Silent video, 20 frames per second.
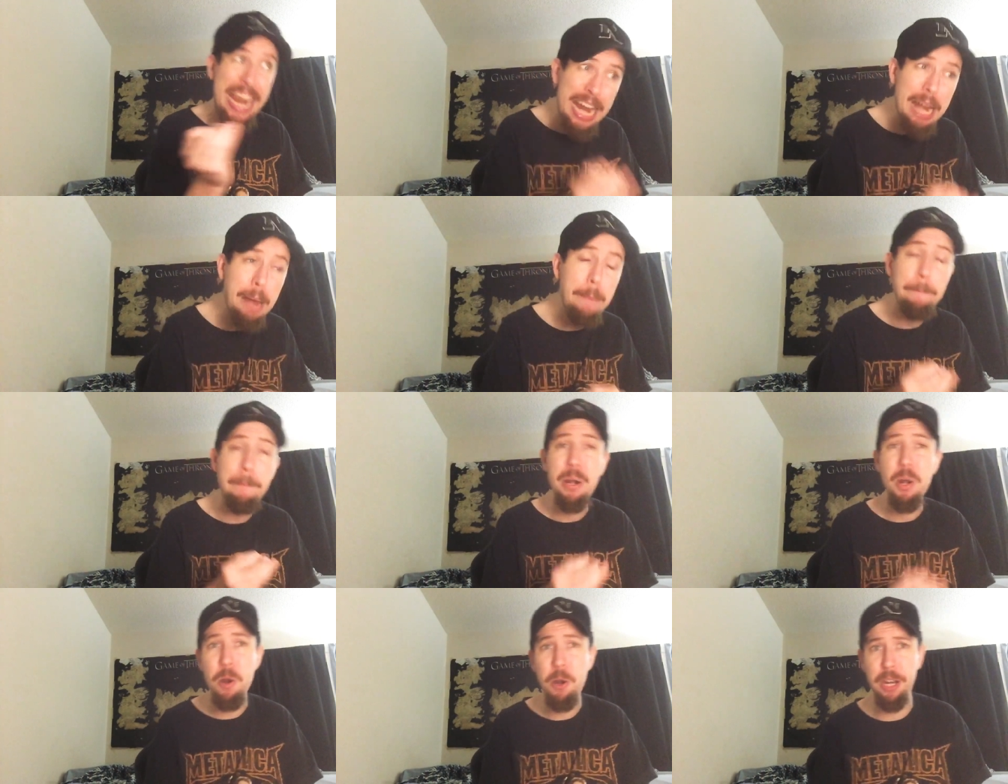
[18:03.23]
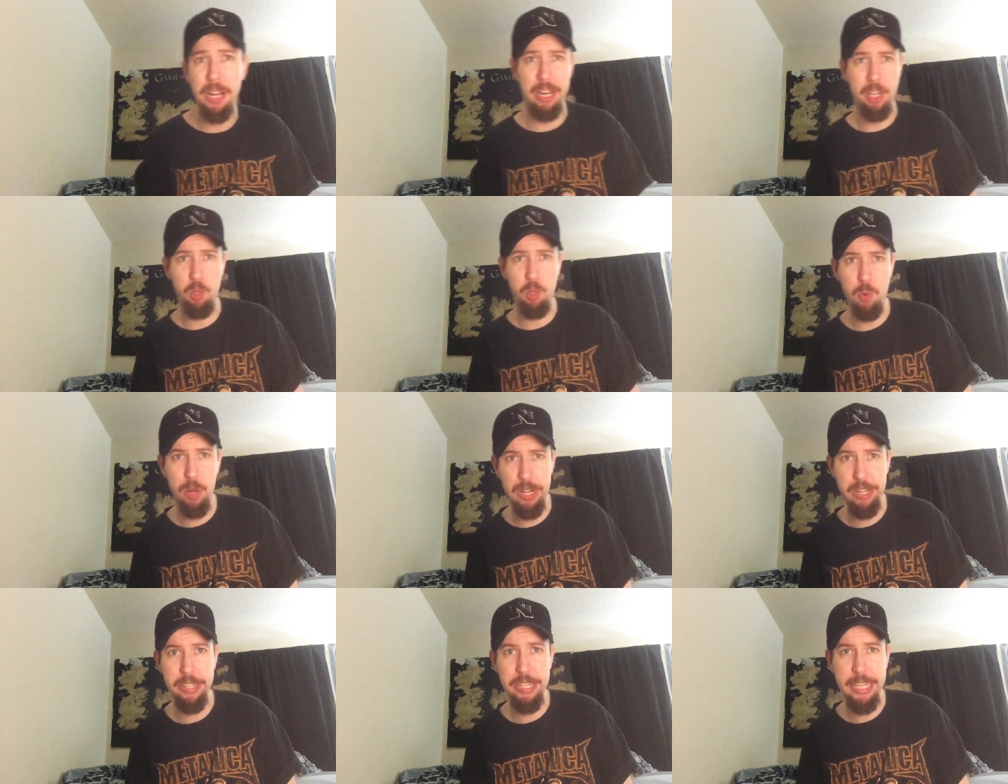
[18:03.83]
and Bernie in
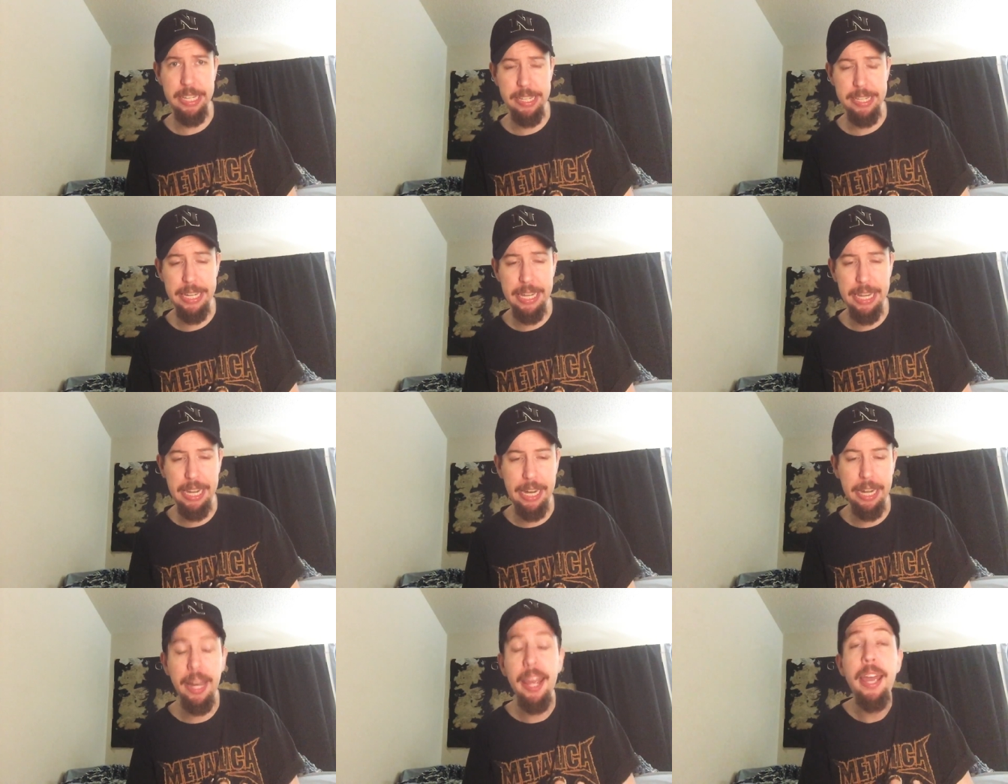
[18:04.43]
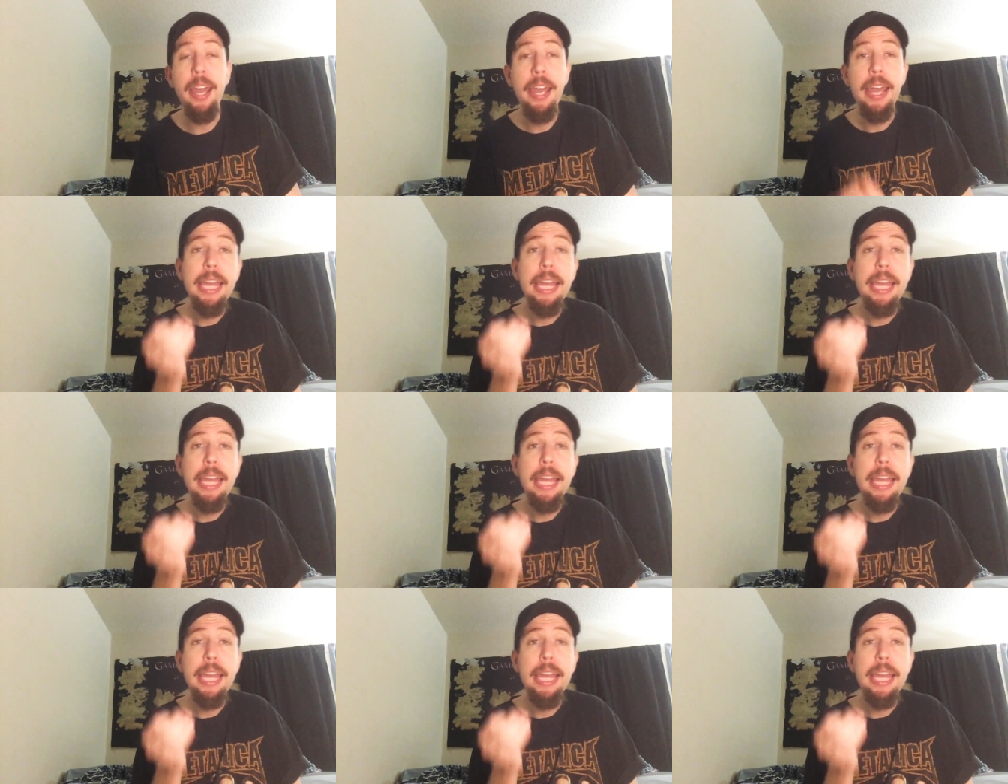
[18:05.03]
2016